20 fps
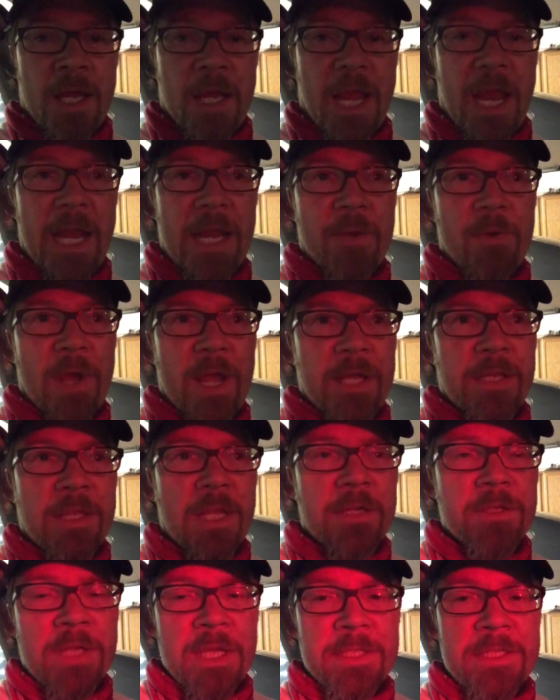anyway,
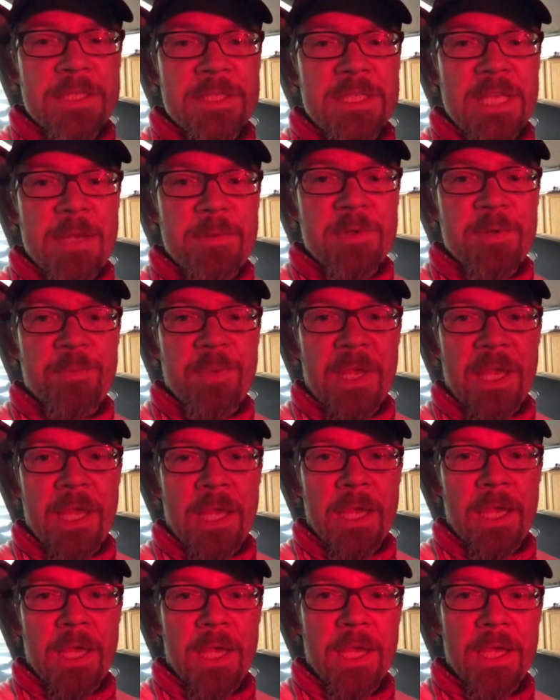there doesn't seem to
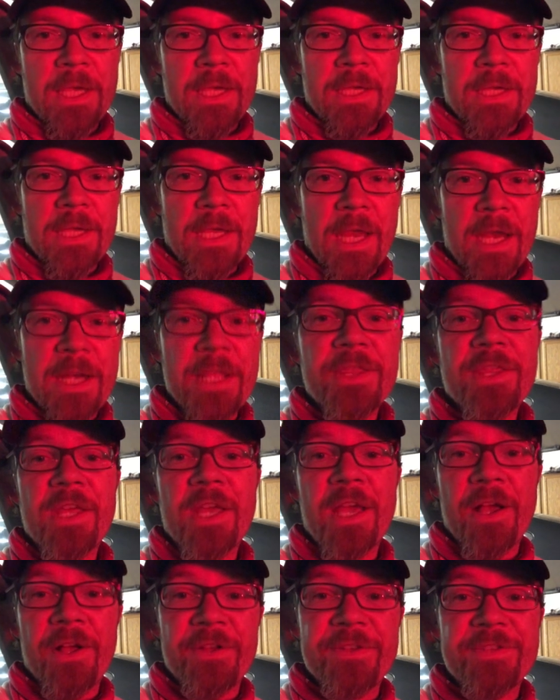be
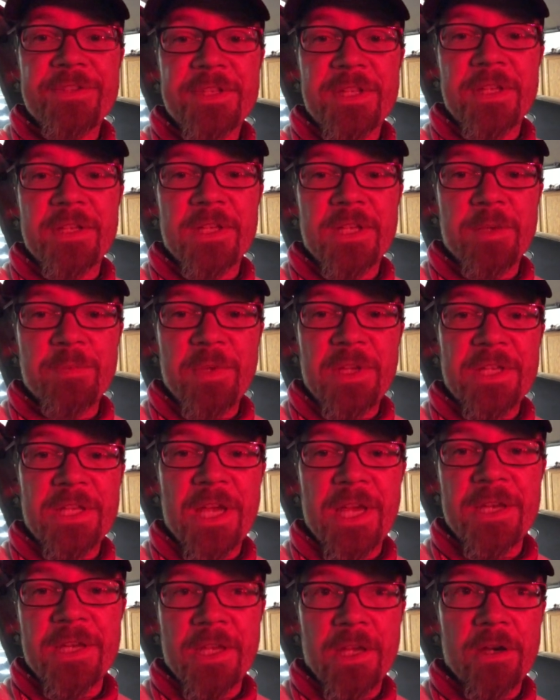anything else that can be
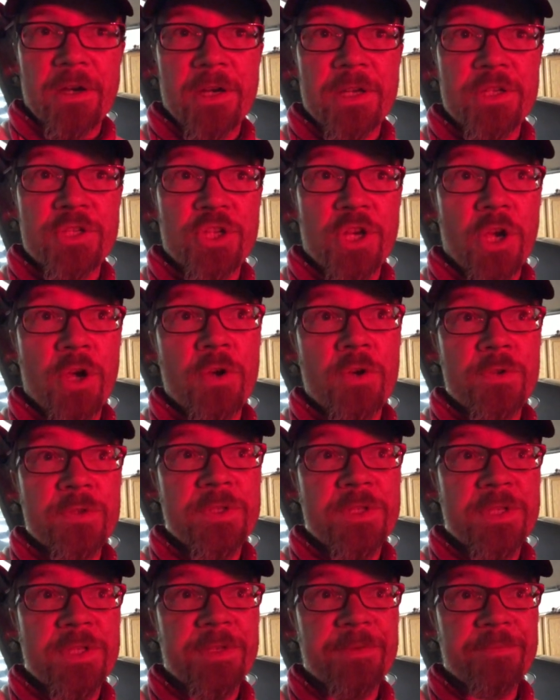done here at
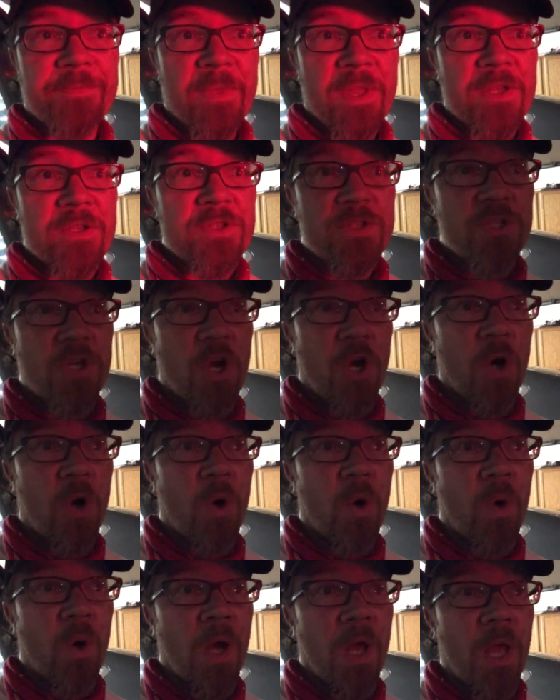Joe's.
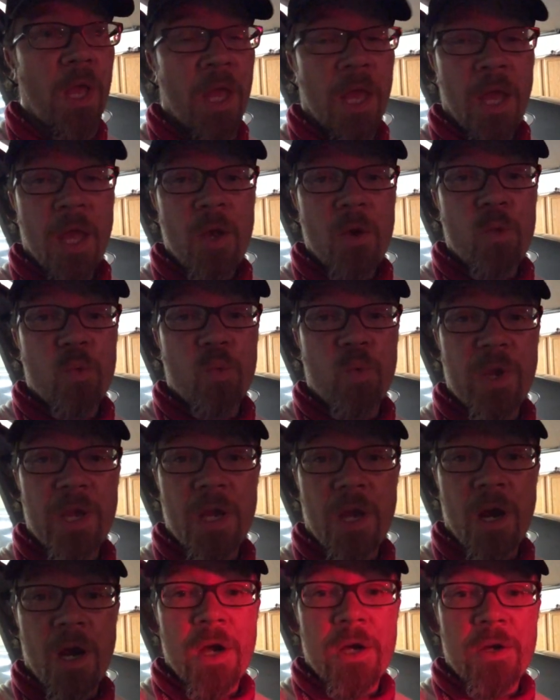So
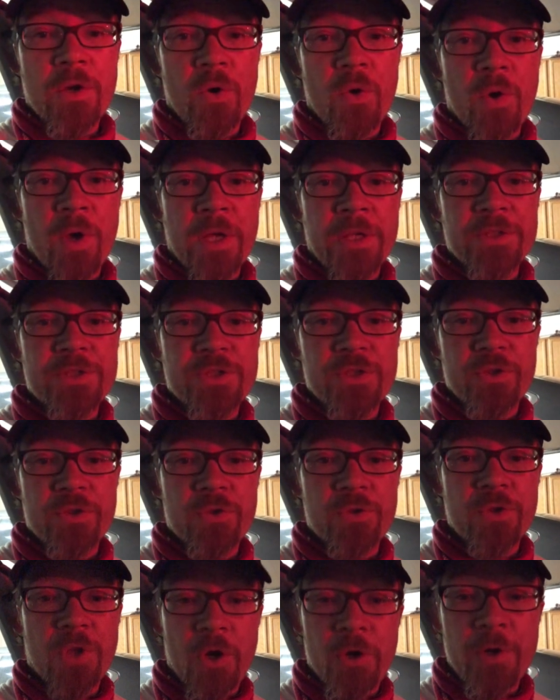we are going
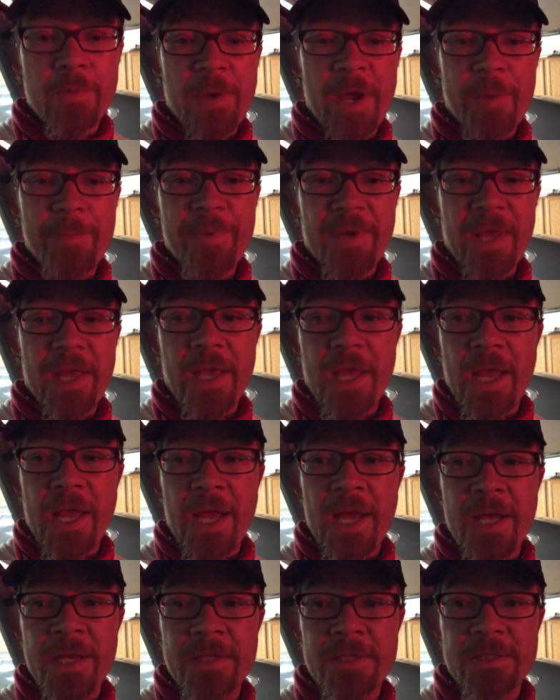to load them up
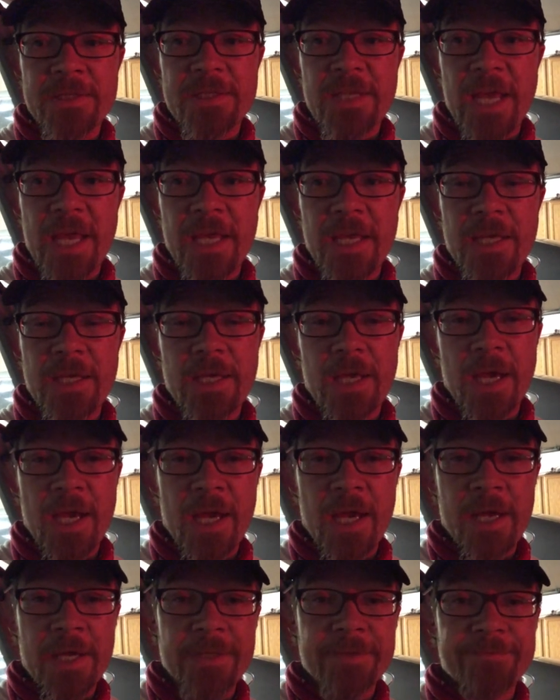and take
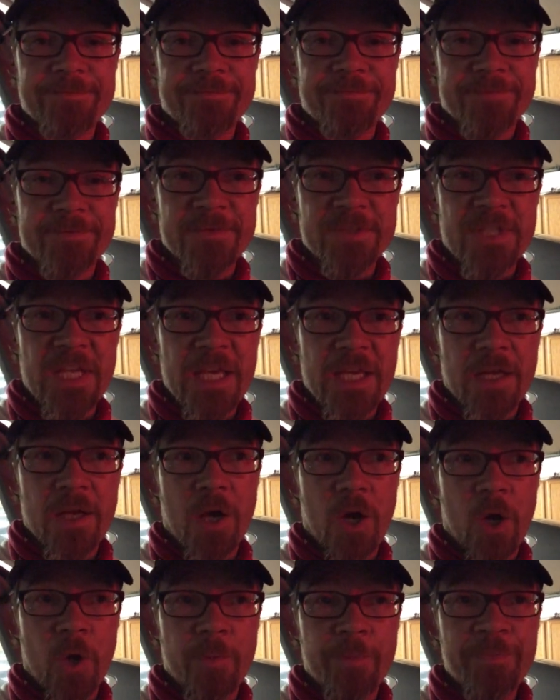it
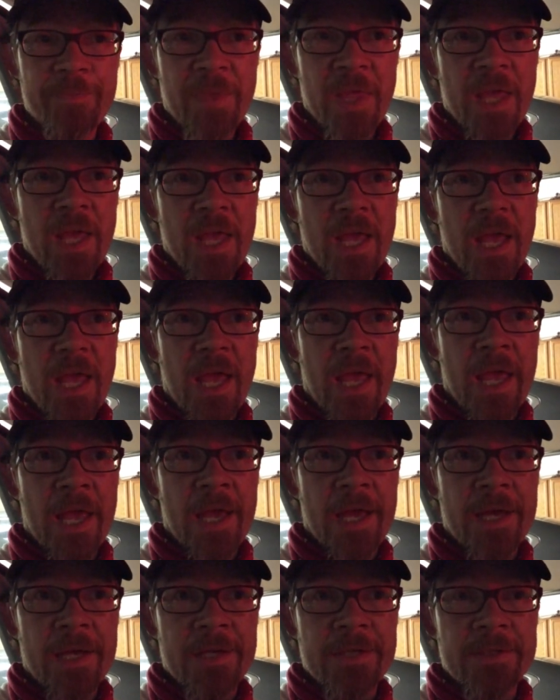home,
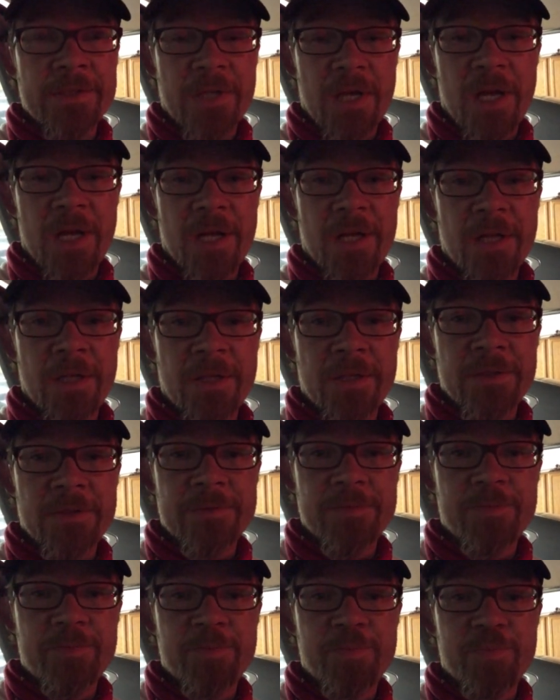and
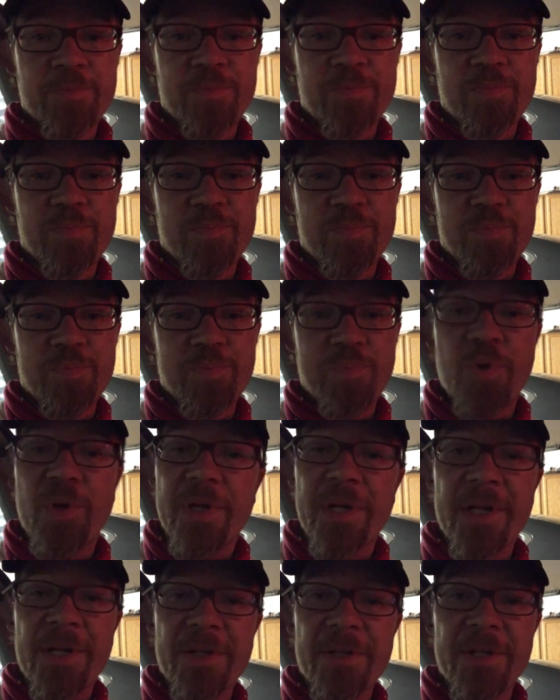I'll
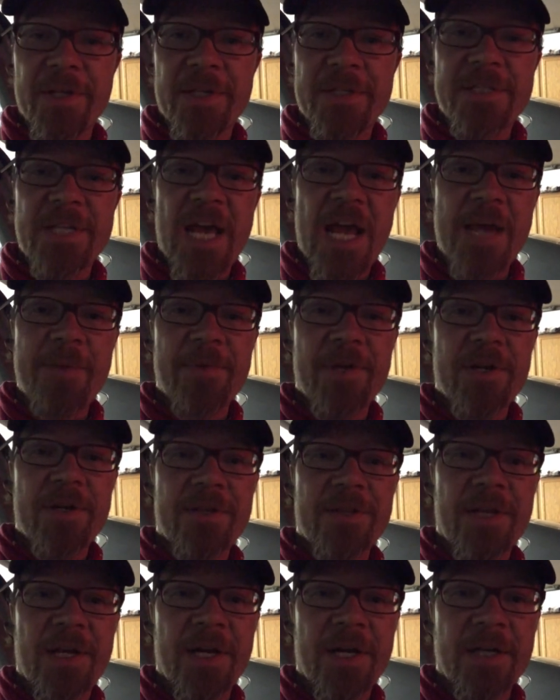put in a little time
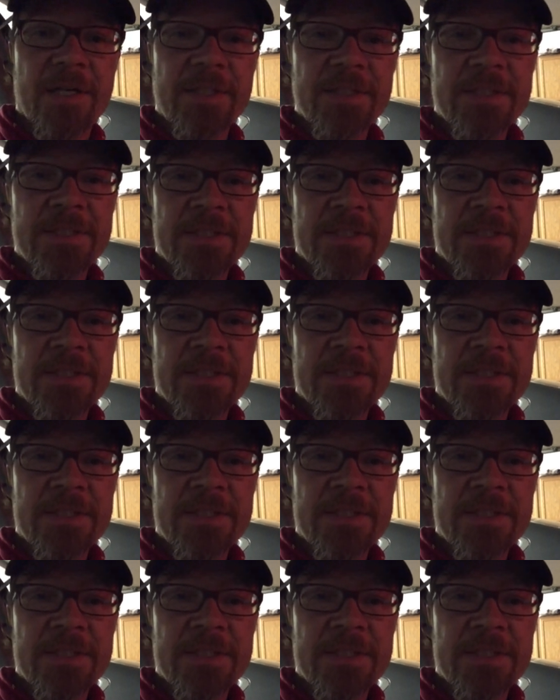here and there